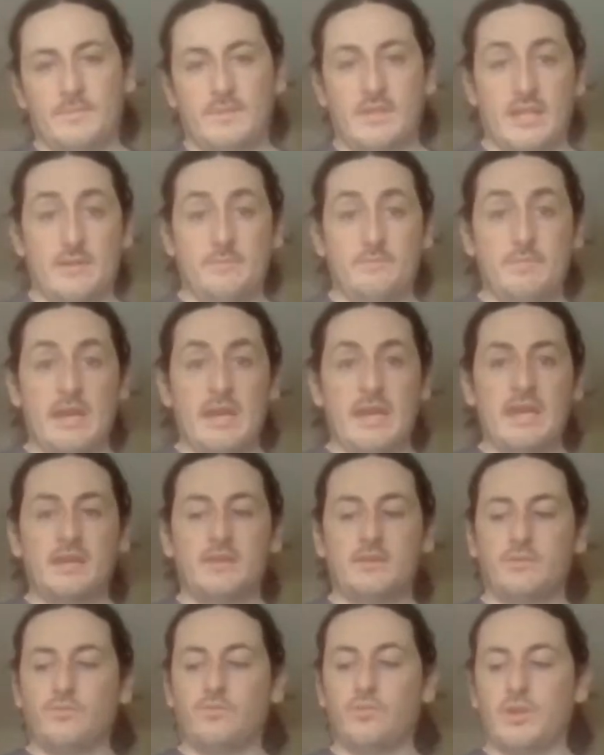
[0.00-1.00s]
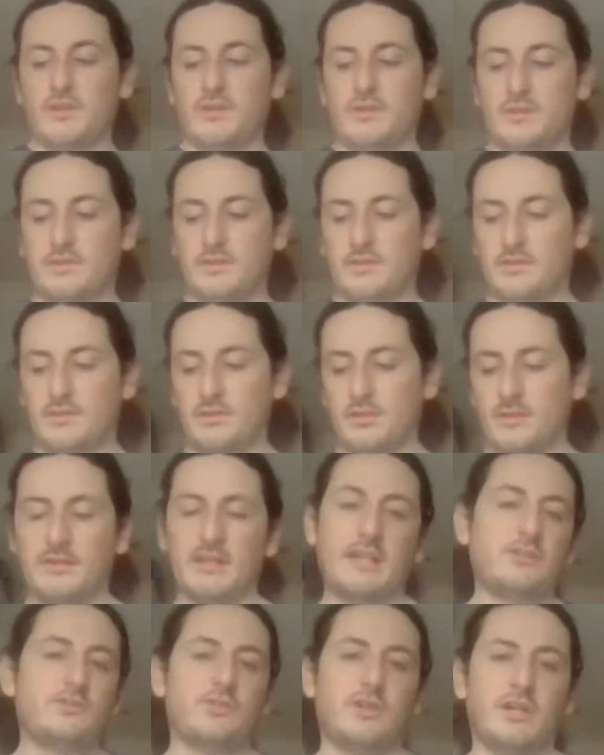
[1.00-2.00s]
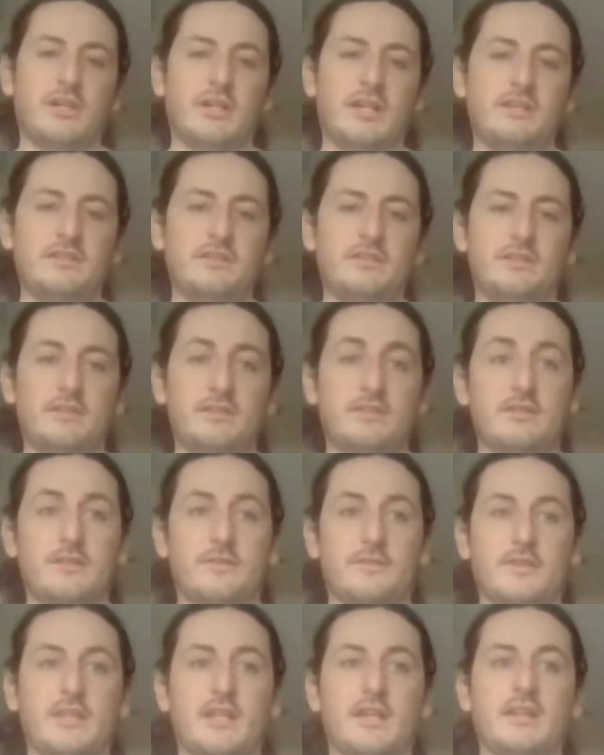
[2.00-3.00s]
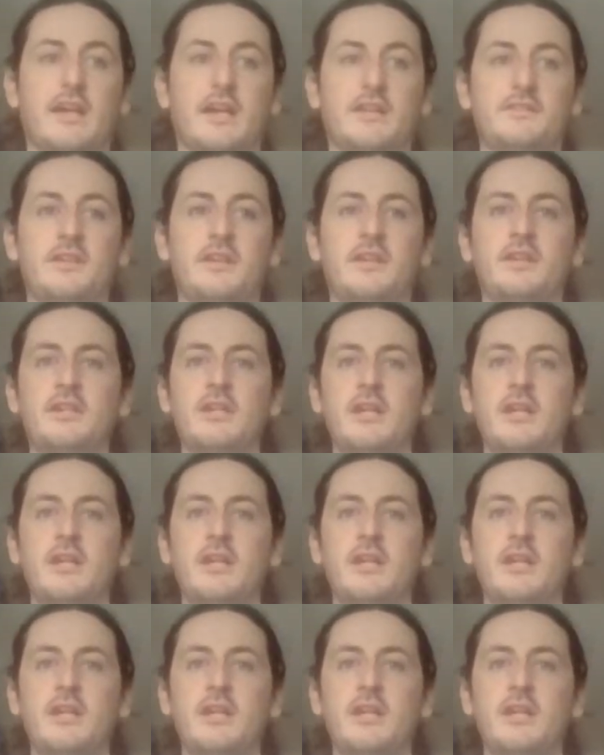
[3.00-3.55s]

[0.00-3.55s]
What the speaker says: can be and what sort of electronics and stuff like that.